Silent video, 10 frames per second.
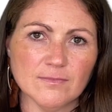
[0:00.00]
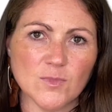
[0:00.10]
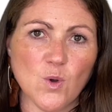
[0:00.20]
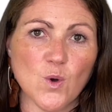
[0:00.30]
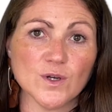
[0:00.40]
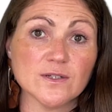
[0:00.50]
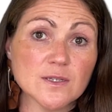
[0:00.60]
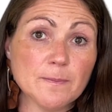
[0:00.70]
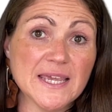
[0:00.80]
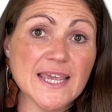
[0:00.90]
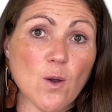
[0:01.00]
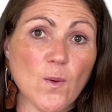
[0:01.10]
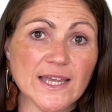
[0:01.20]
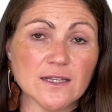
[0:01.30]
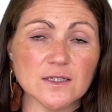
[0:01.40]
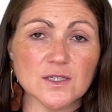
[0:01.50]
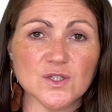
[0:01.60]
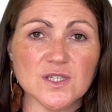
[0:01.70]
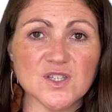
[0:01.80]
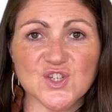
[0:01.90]
or to be a wild
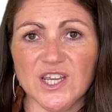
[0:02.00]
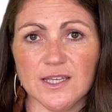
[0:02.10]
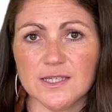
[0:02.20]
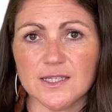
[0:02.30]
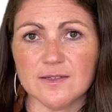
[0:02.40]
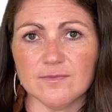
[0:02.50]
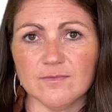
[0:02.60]
goose chase.